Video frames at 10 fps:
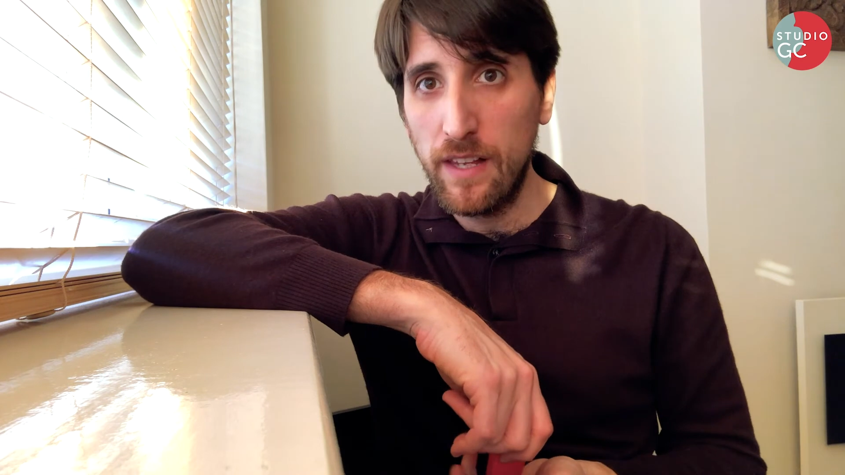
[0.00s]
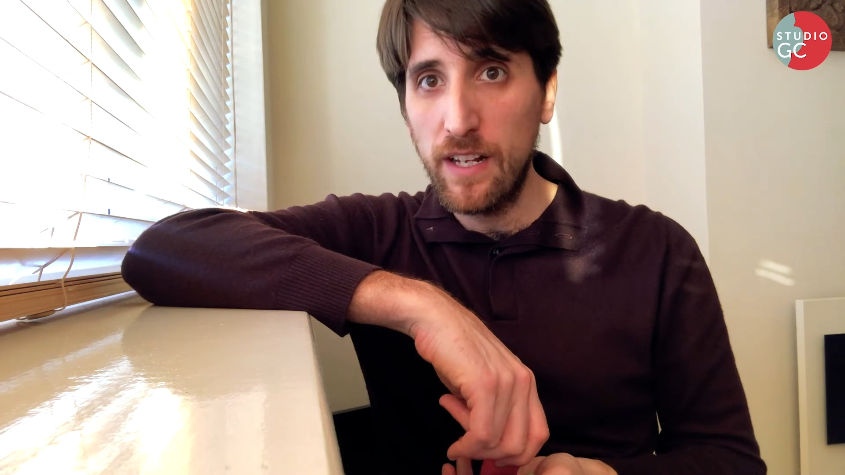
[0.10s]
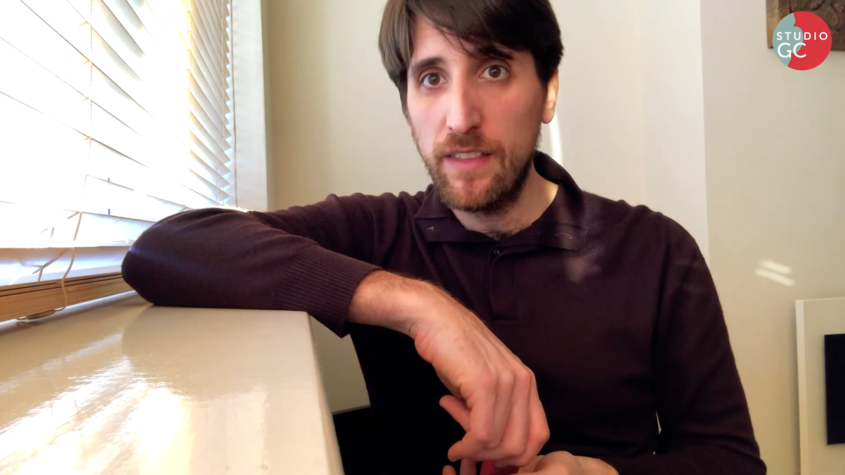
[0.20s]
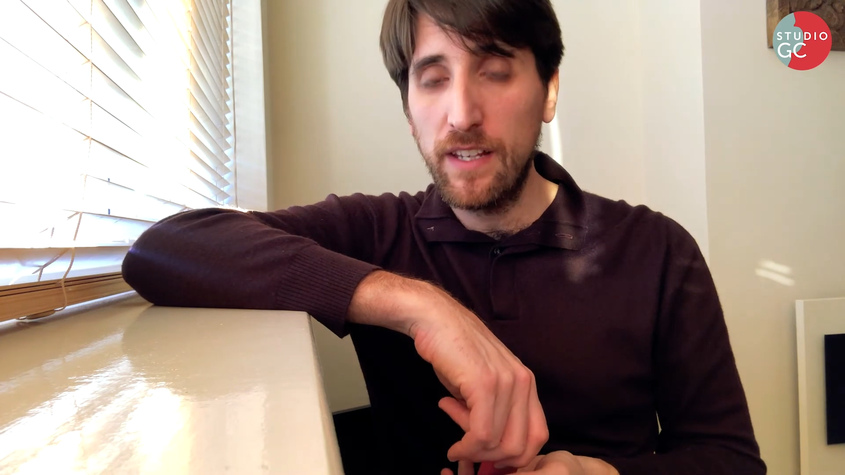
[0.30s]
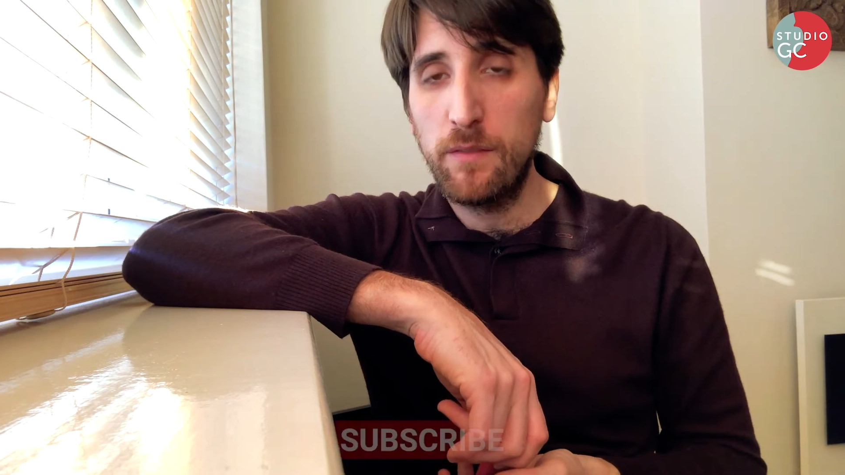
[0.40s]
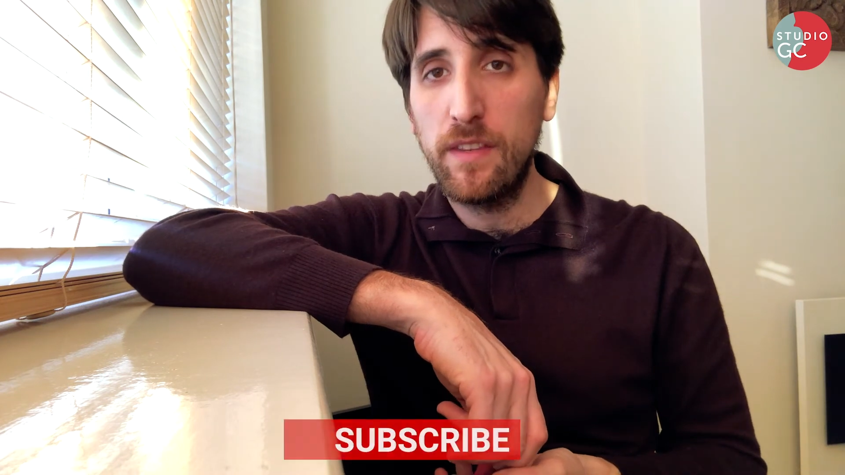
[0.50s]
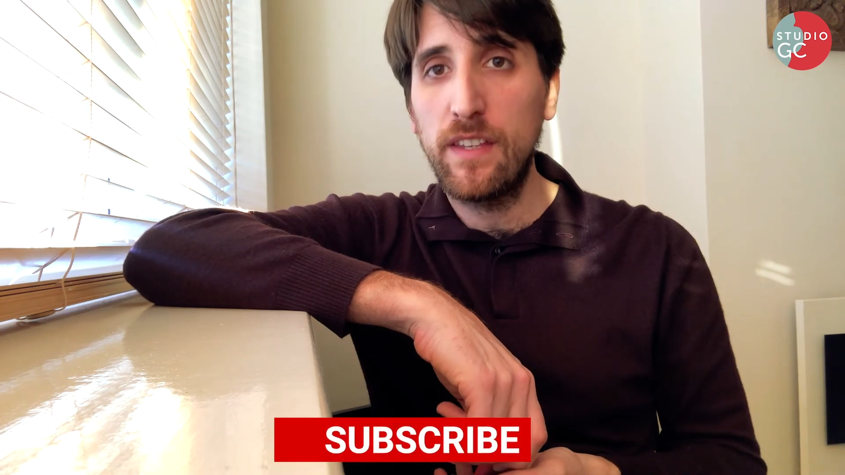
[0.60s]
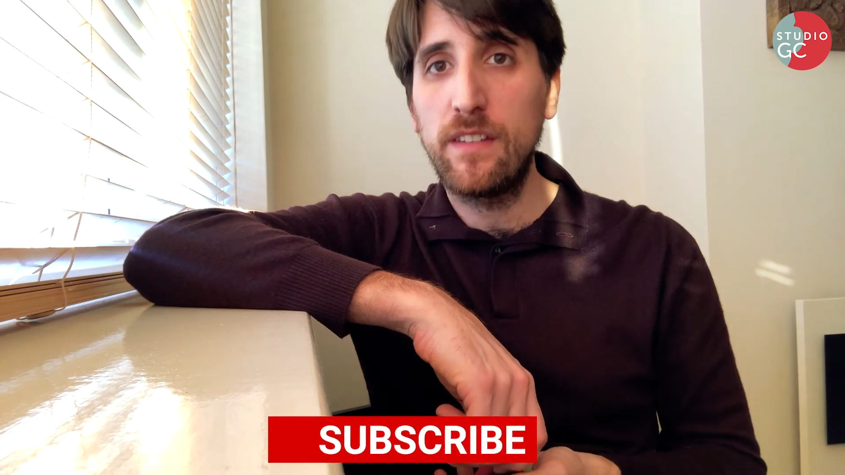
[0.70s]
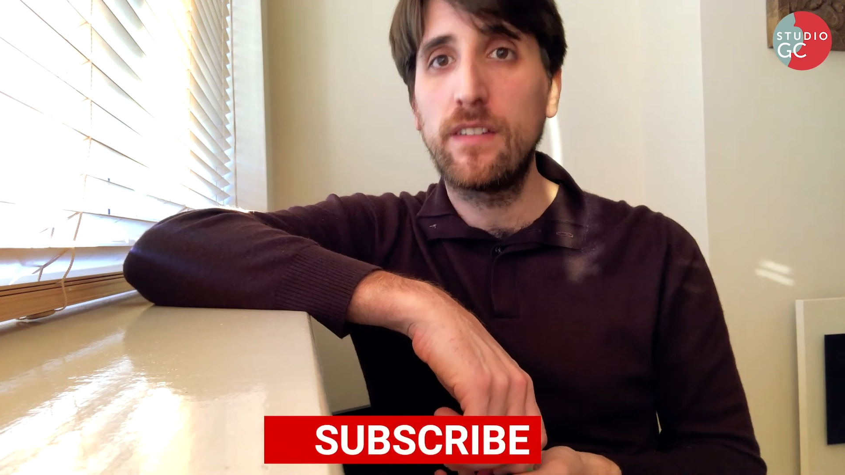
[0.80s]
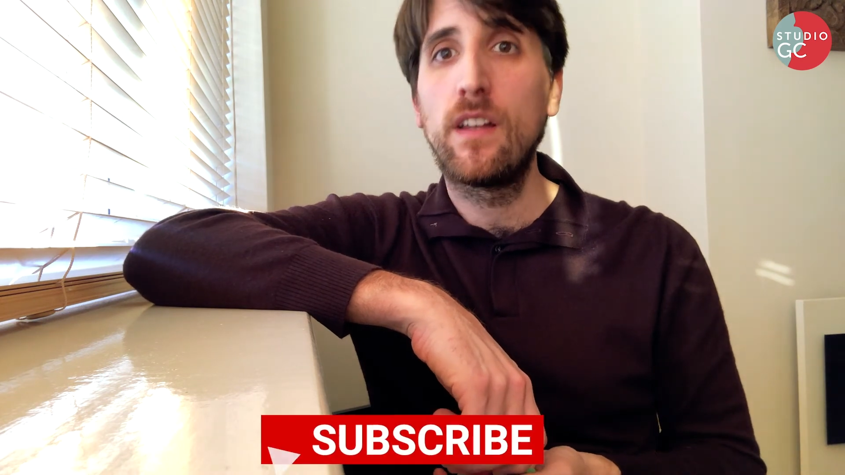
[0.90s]
anything with
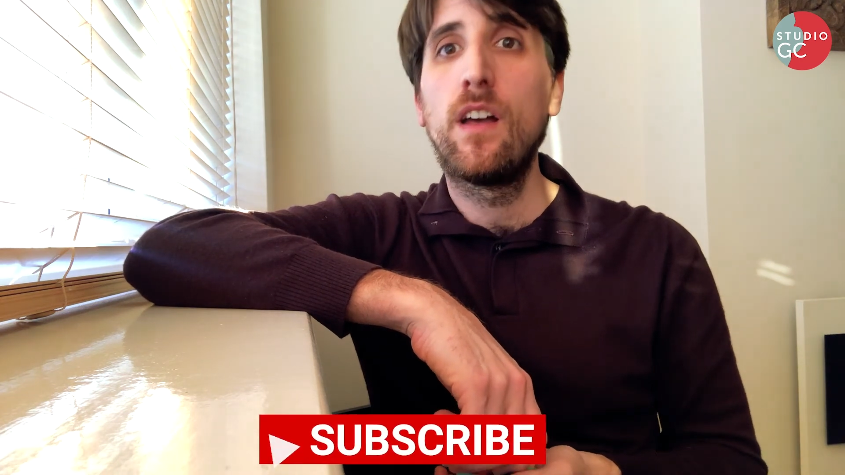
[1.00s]
this